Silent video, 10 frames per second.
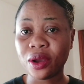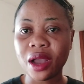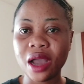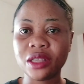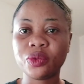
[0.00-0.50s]

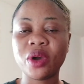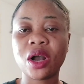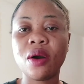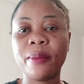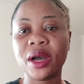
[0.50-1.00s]
guys,
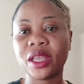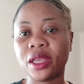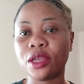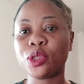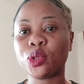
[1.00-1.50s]
welcome back
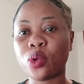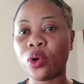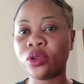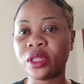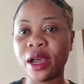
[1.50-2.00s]
again to
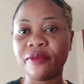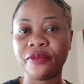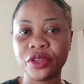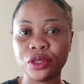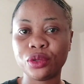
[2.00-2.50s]
another
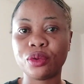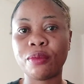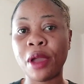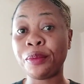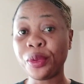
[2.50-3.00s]
video.
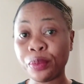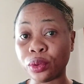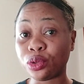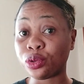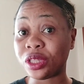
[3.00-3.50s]
My
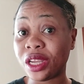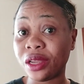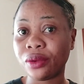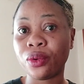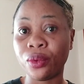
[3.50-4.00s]
people,
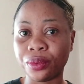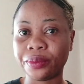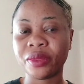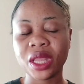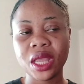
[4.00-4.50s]
today home.
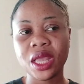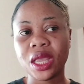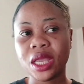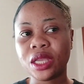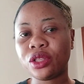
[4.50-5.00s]

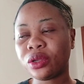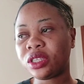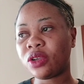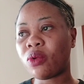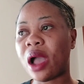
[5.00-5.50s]
It don't
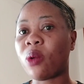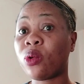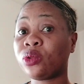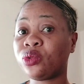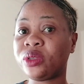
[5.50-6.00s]
say why I
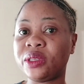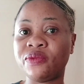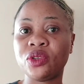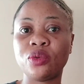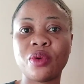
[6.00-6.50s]
won't do this
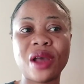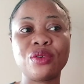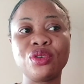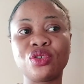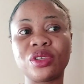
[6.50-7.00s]
video, but I
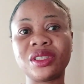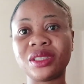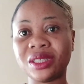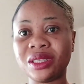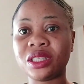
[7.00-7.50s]
don't
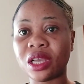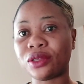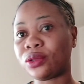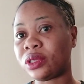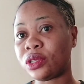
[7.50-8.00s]
just see
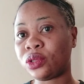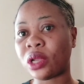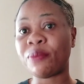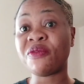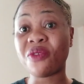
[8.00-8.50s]
chance to say this
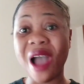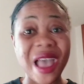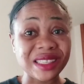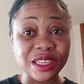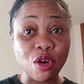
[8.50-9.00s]
one. Before
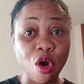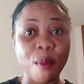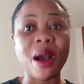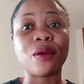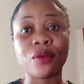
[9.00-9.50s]
I see
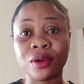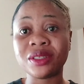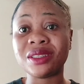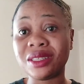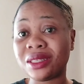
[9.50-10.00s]
come
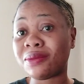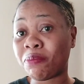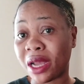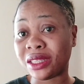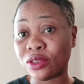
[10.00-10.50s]
across this
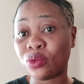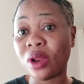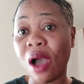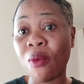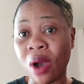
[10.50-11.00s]

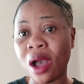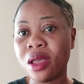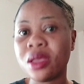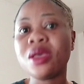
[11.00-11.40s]
particular one,